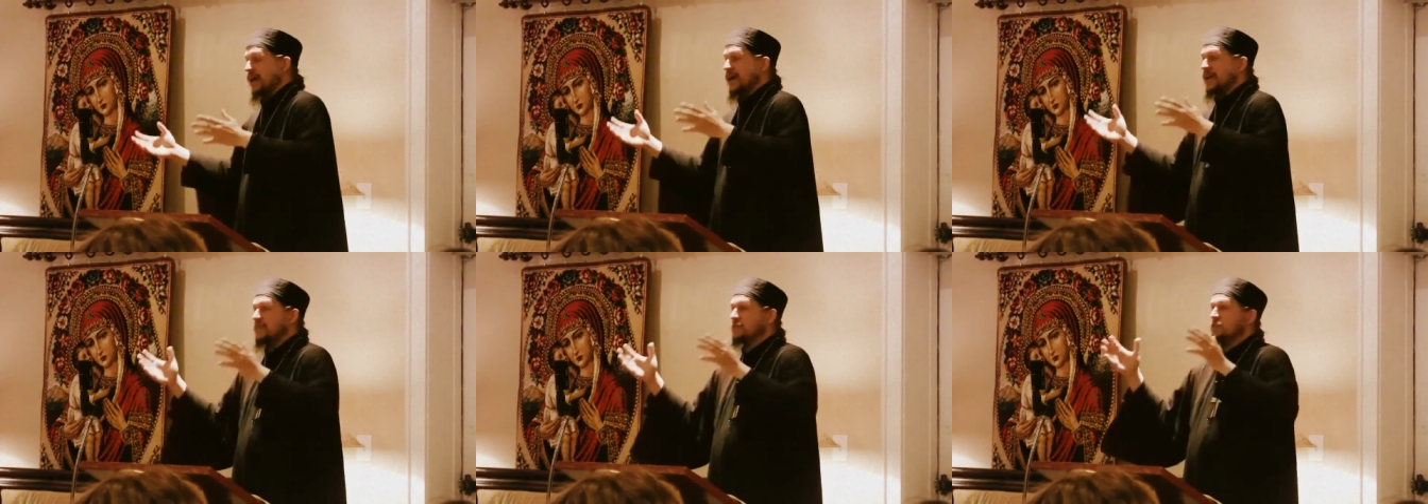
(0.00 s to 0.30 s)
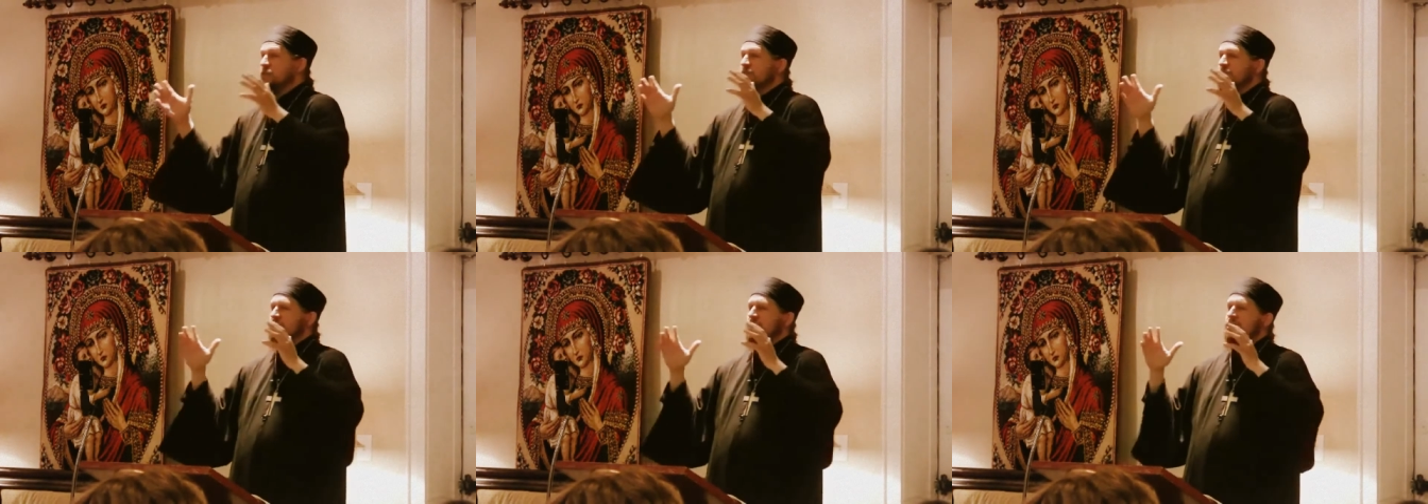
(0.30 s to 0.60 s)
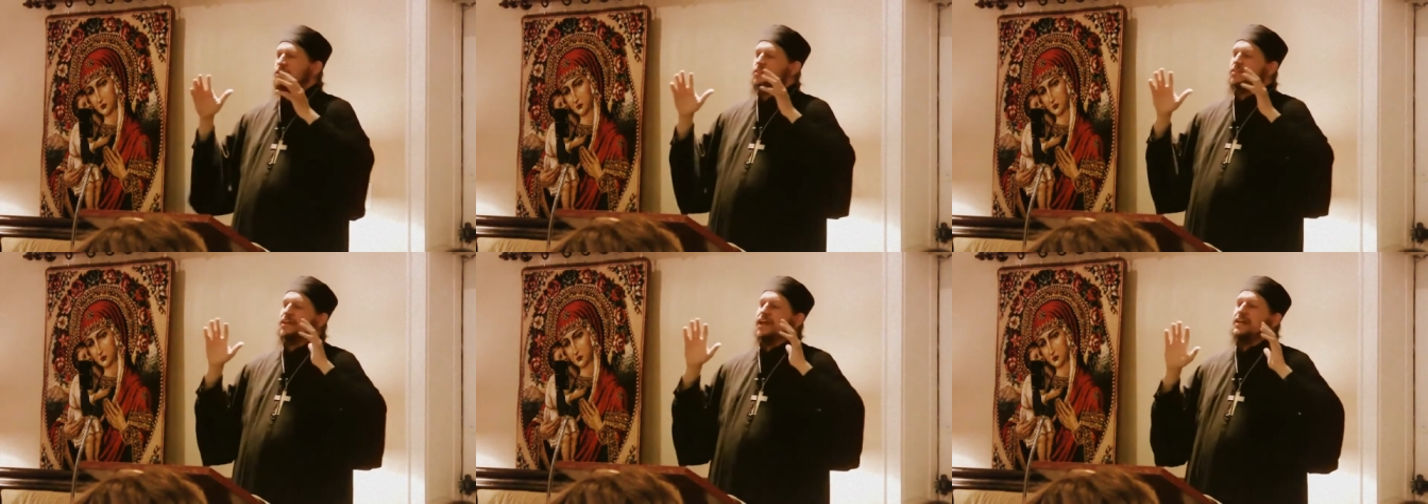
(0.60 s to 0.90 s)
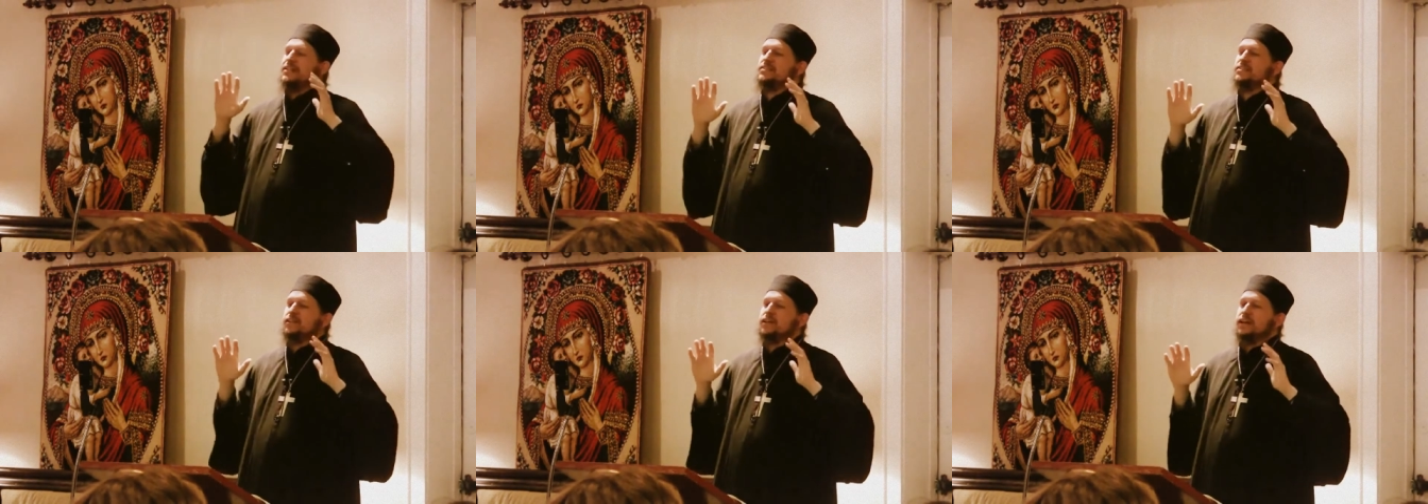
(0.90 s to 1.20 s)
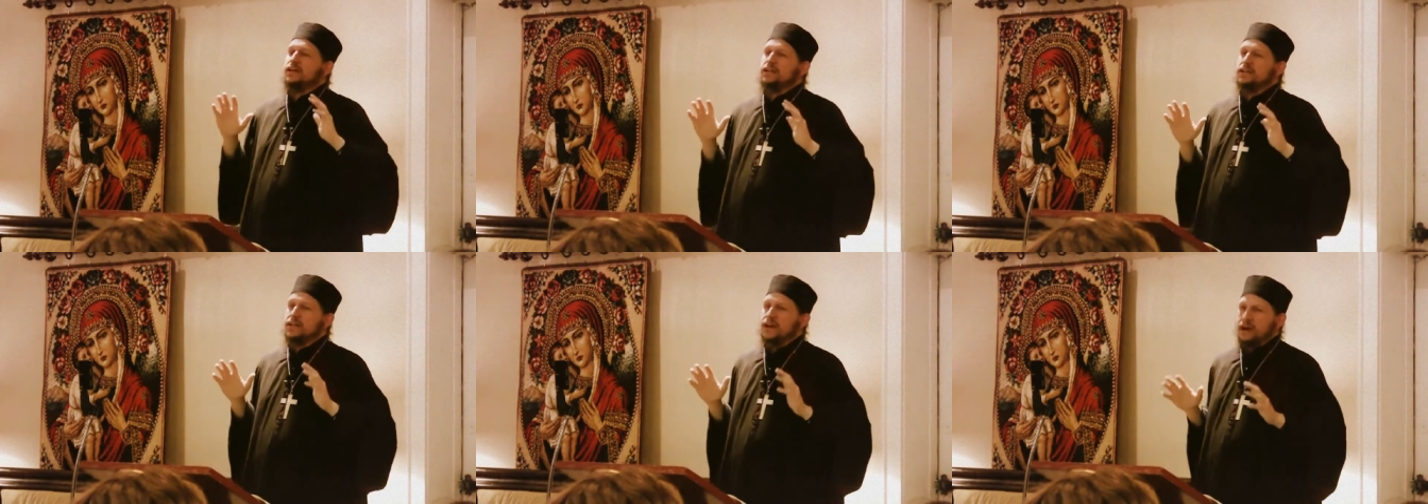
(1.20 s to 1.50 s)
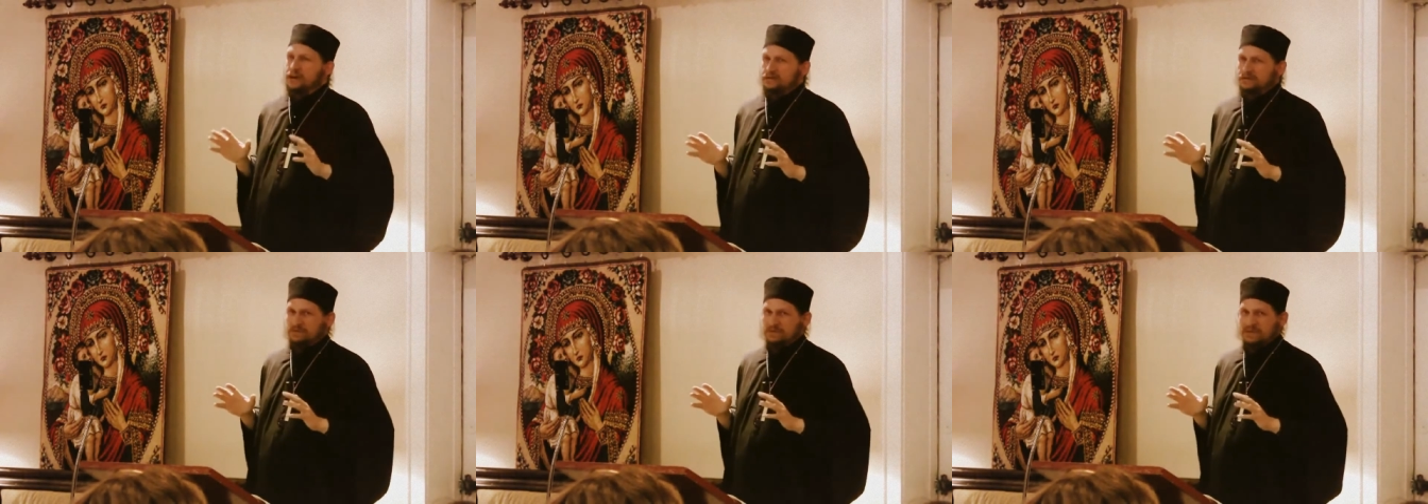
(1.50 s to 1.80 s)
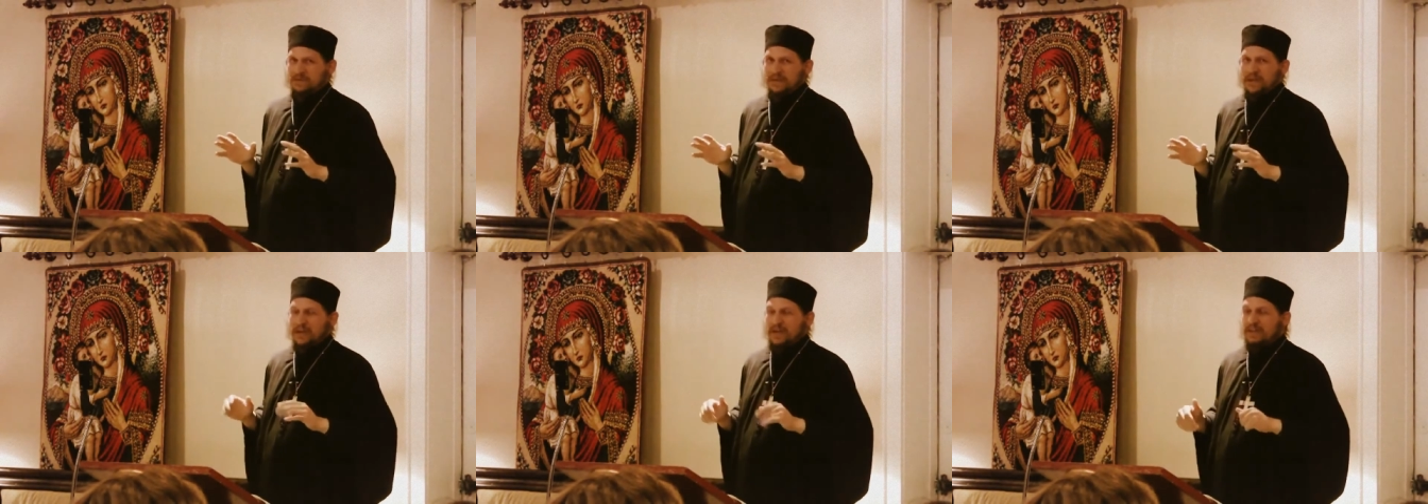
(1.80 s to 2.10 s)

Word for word: And we think that's enough.